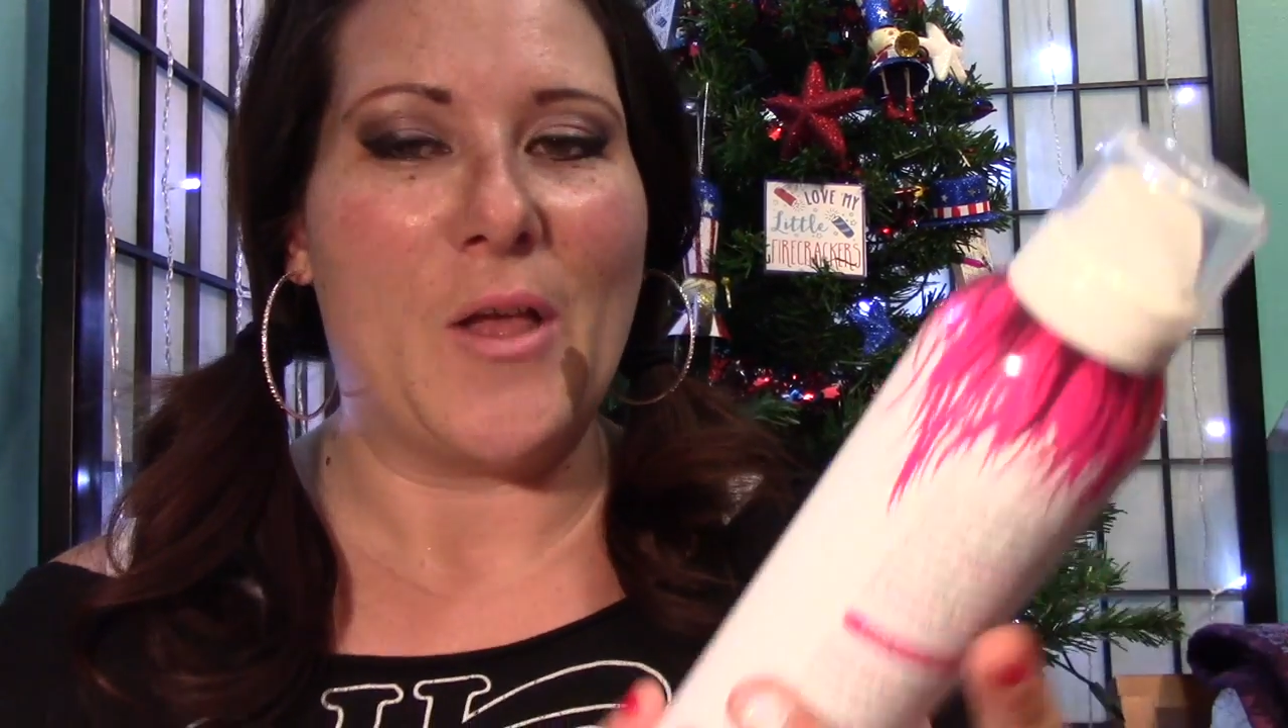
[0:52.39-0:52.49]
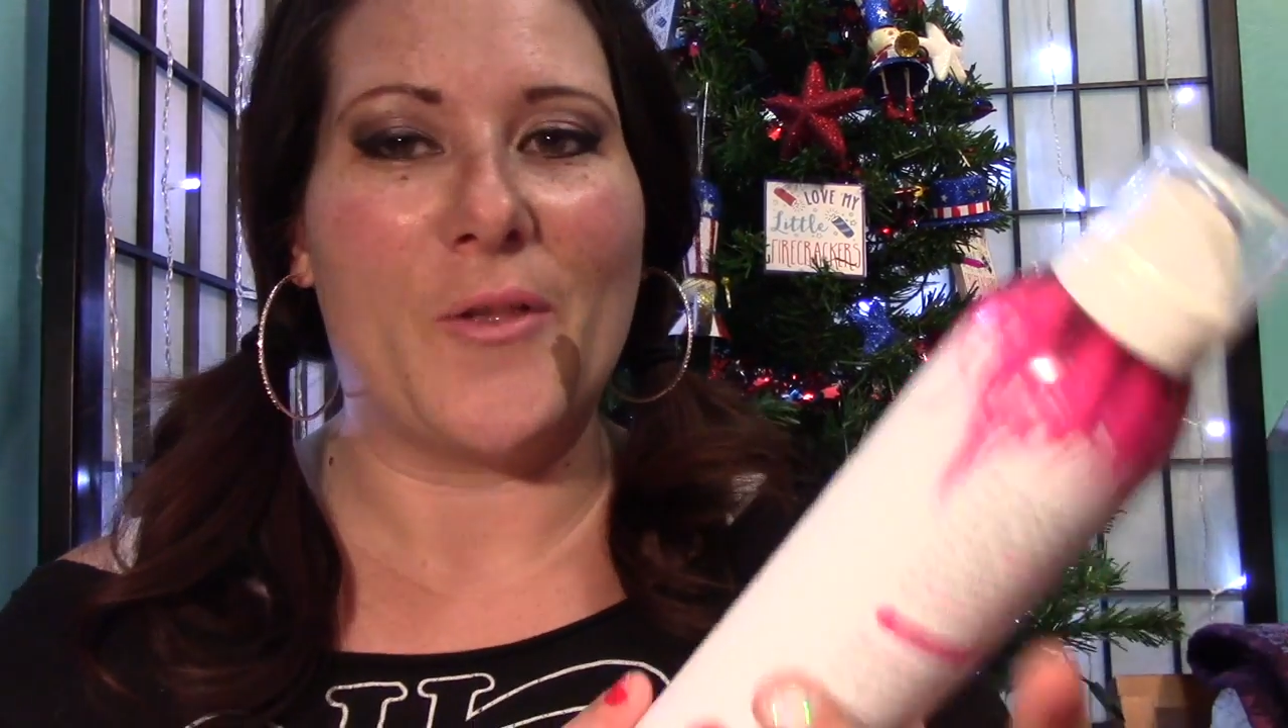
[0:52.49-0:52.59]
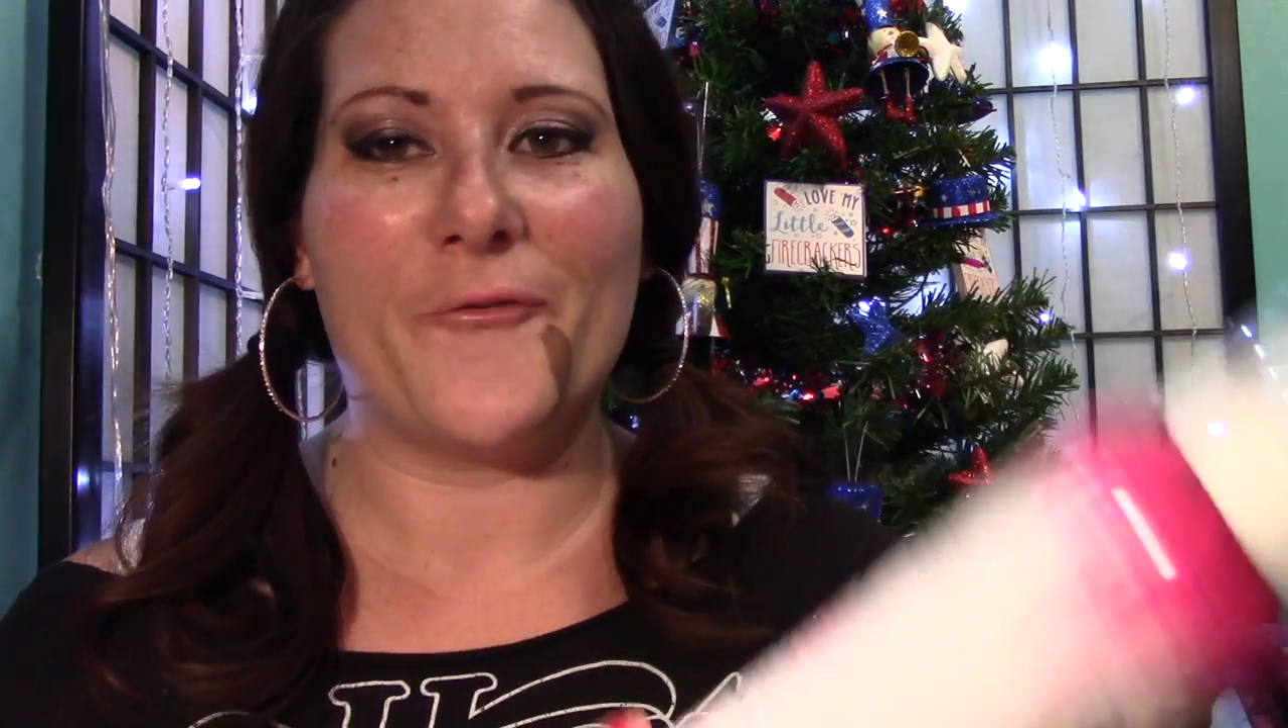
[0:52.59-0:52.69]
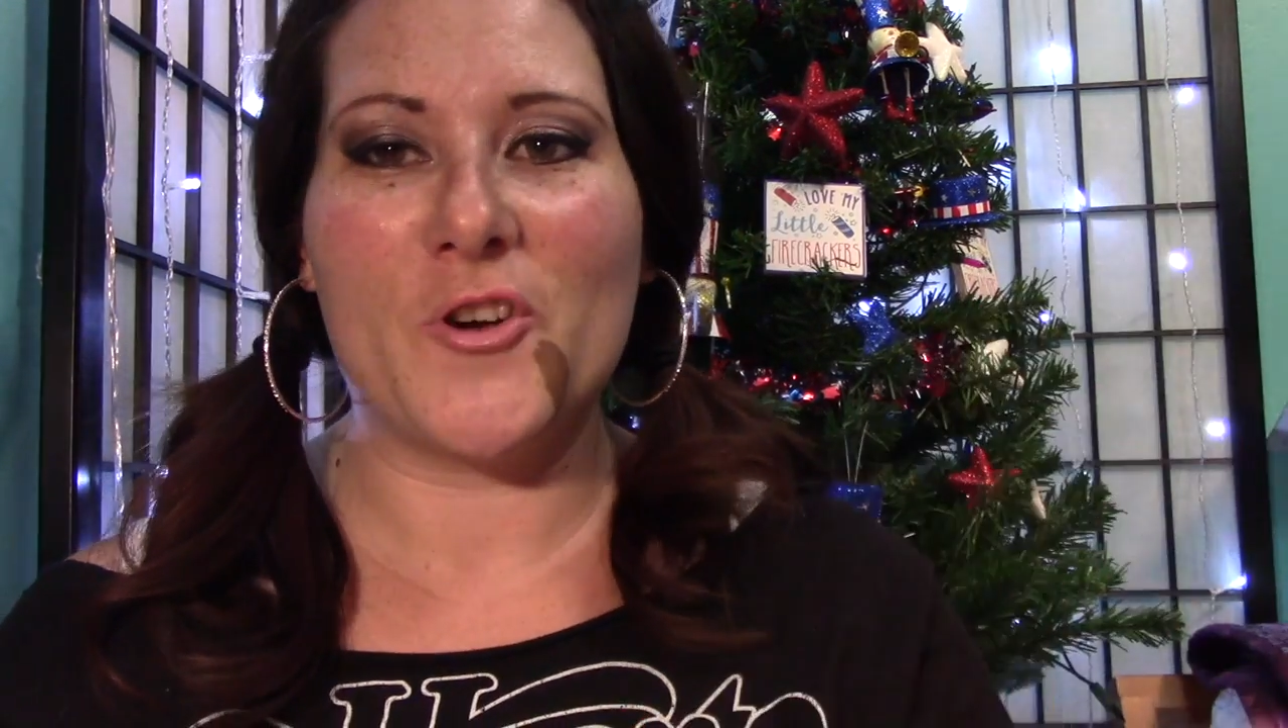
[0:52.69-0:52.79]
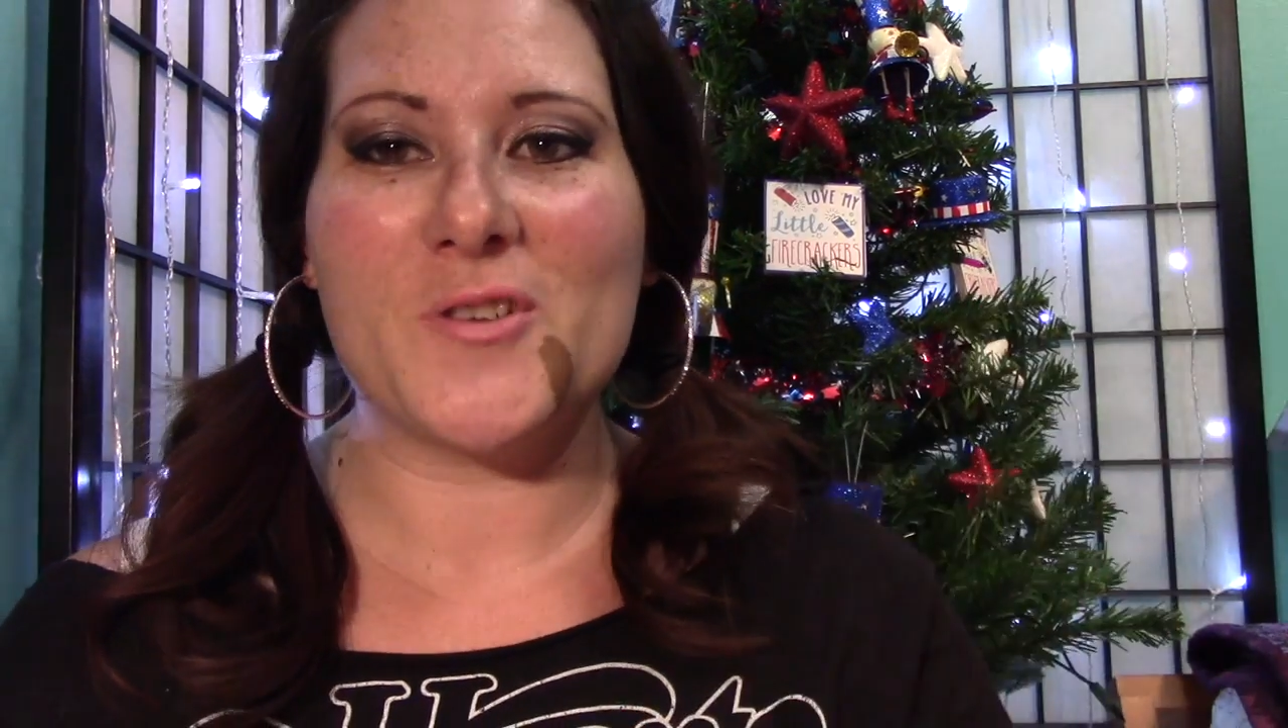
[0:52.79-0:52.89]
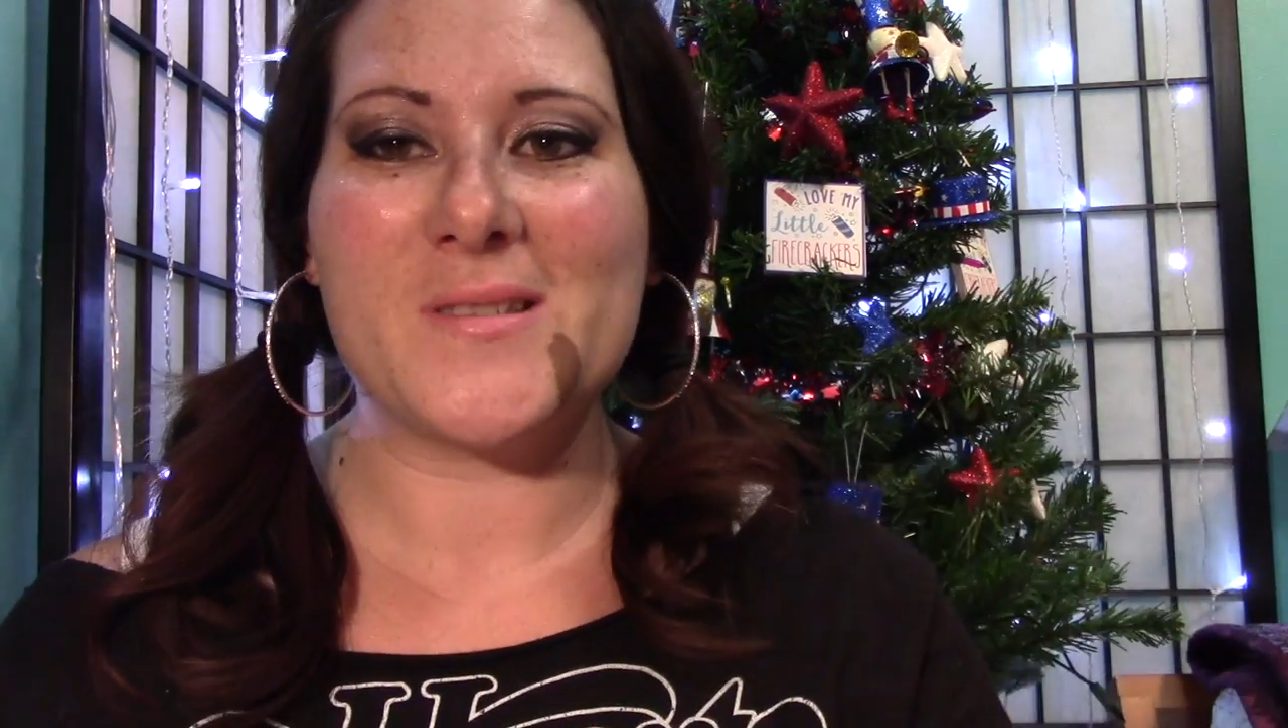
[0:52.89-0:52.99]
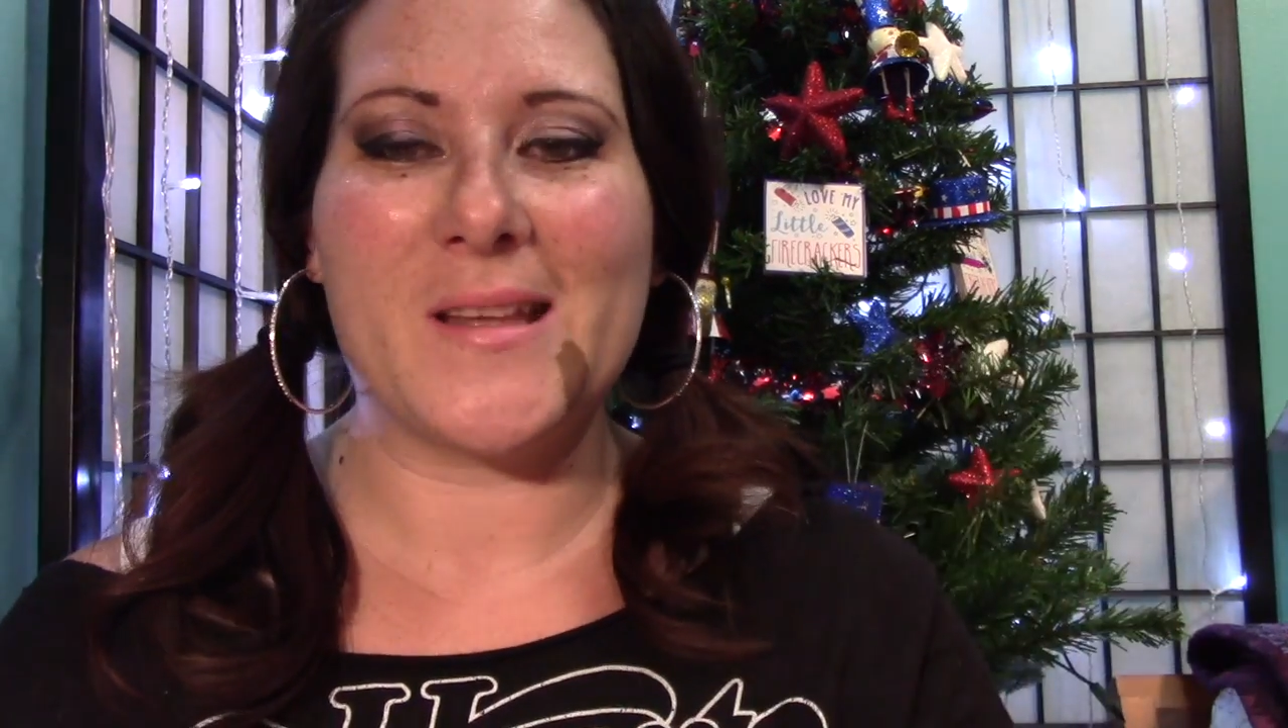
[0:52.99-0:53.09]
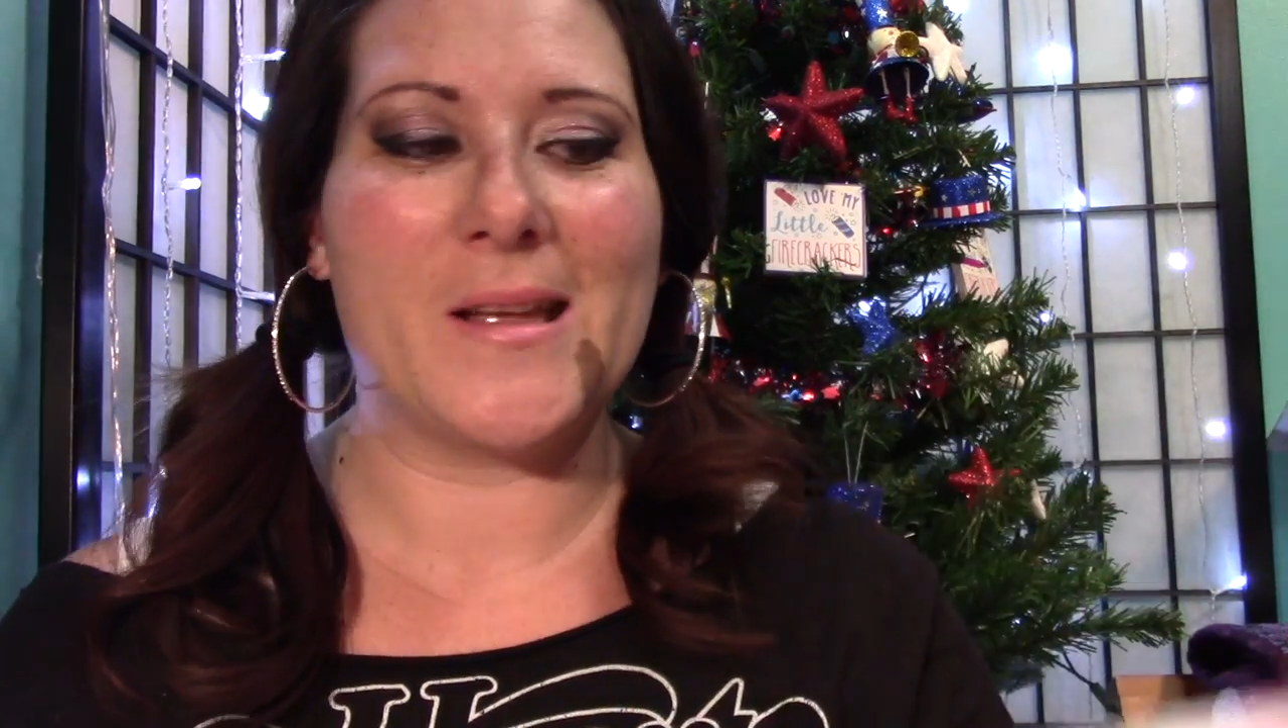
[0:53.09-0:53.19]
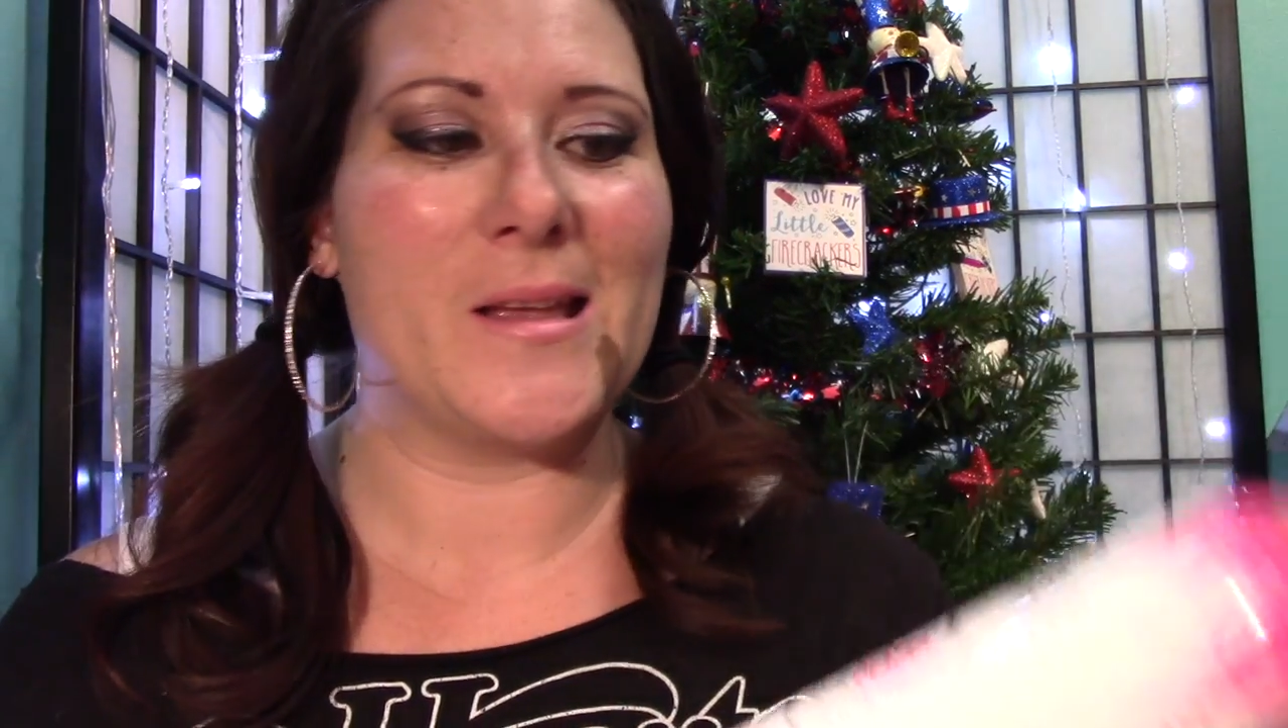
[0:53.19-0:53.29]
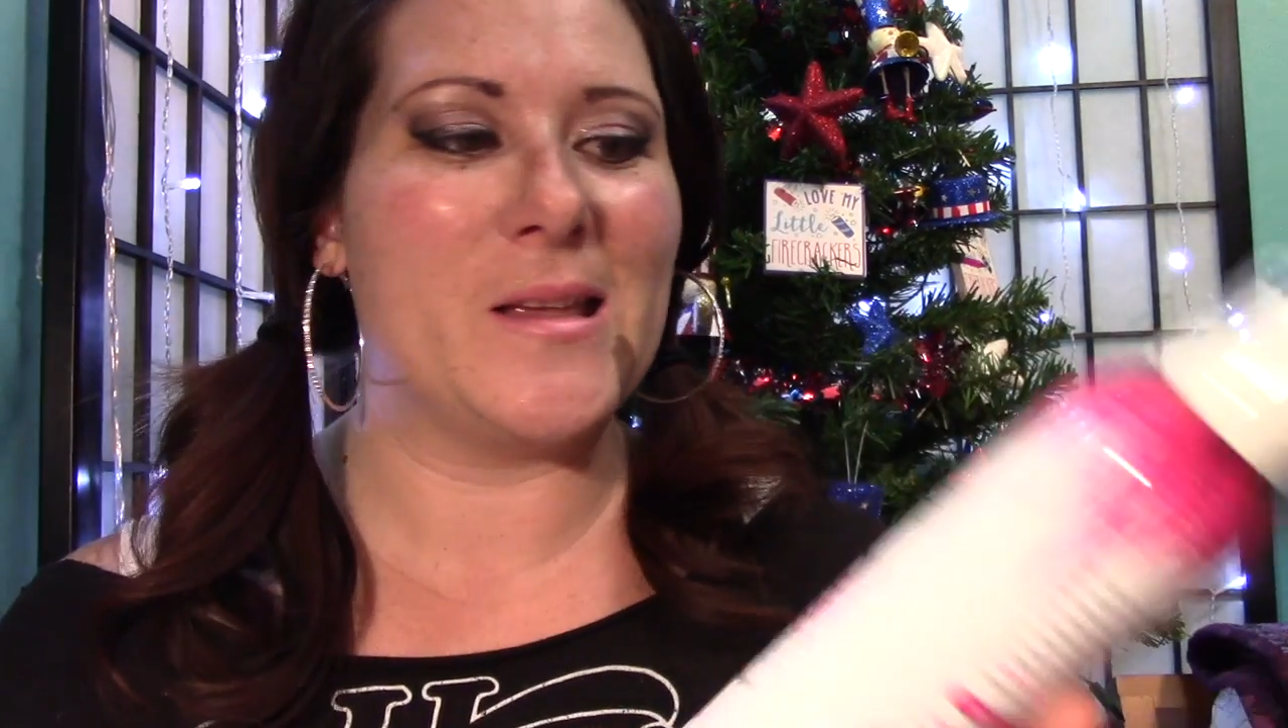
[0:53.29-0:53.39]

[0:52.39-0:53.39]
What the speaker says: the first thing